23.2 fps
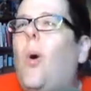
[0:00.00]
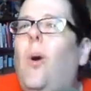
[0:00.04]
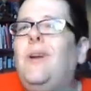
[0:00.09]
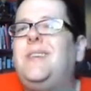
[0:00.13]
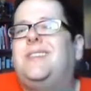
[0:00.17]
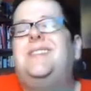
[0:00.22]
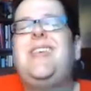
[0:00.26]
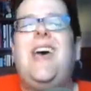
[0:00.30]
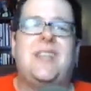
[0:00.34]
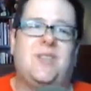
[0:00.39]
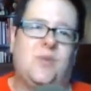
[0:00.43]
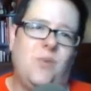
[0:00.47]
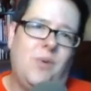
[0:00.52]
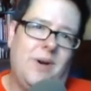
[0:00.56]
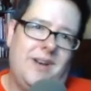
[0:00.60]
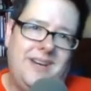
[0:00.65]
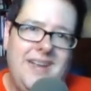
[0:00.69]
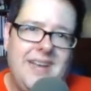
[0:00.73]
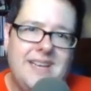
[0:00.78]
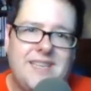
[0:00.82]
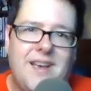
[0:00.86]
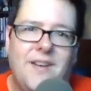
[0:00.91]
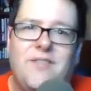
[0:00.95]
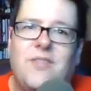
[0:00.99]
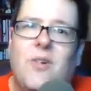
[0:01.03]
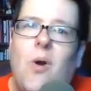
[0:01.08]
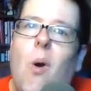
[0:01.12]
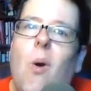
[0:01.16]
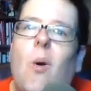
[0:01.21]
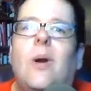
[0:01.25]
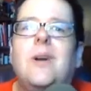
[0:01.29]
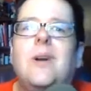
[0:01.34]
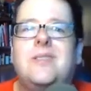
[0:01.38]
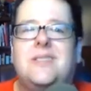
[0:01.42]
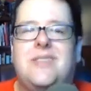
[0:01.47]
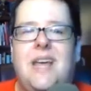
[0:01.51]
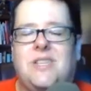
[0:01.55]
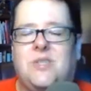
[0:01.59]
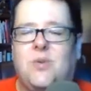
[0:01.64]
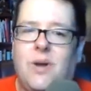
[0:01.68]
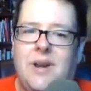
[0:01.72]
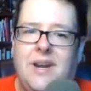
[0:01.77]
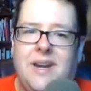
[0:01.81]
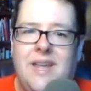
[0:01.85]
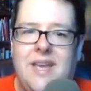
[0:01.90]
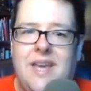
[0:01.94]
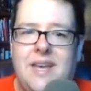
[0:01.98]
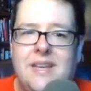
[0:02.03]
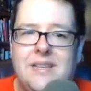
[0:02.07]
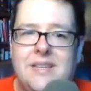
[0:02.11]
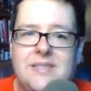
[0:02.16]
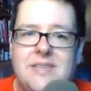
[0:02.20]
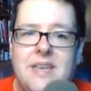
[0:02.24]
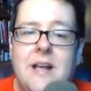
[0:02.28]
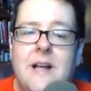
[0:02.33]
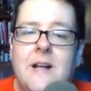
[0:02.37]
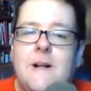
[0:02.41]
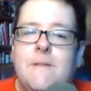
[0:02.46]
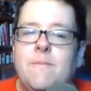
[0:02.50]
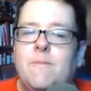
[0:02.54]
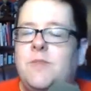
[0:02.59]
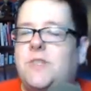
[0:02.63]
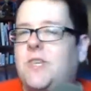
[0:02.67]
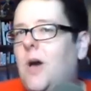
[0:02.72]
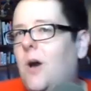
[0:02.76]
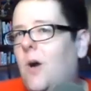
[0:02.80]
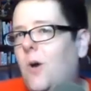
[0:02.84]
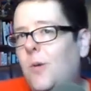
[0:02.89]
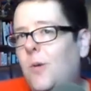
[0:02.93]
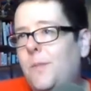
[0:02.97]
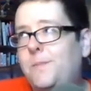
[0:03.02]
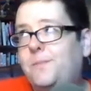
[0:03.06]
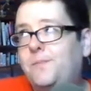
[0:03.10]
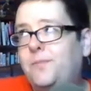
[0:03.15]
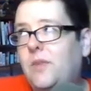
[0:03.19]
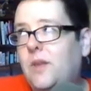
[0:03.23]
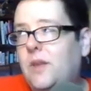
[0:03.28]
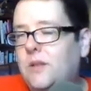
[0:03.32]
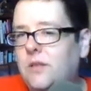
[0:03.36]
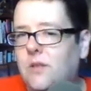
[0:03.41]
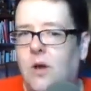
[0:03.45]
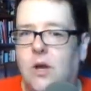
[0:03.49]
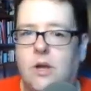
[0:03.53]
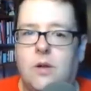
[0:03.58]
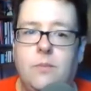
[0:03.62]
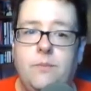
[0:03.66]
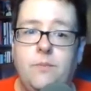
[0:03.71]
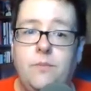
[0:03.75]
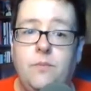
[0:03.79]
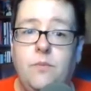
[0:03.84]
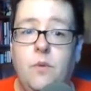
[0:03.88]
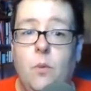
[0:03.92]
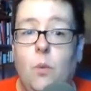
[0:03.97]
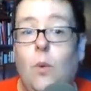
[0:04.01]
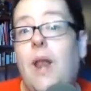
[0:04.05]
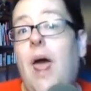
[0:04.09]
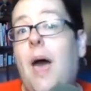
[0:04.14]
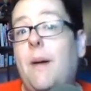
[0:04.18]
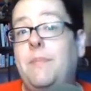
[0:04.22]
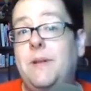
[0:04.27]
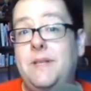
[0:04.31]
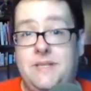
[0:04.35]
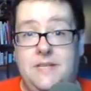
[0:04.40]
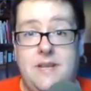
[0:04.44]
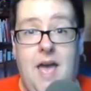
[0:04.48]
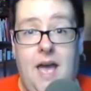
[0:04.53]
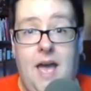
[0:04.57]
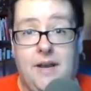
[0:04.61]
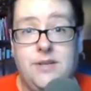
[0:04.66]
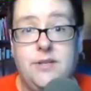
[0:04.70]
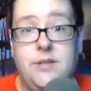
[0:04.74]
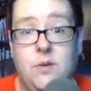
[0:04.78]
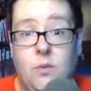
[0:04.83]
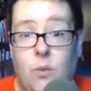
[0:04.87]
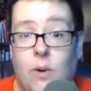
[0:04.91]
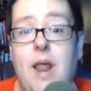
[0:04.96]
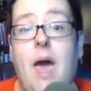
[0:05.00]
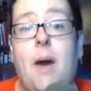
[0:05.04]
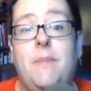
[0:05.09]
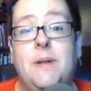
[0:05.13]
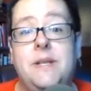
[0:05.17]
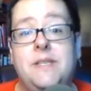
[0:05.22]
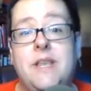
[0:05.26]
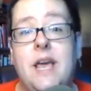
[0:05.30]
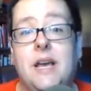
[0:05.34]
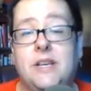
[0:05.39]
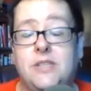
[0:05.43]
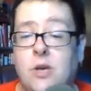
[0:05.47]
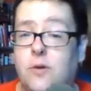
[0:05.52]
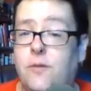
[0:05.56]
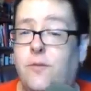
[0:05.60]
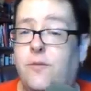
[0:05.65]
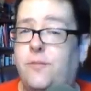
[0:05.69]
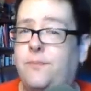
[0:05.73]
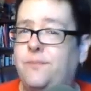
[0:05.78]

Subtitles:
that's what it is. Of course that's what it is. So, look, what happens next? So,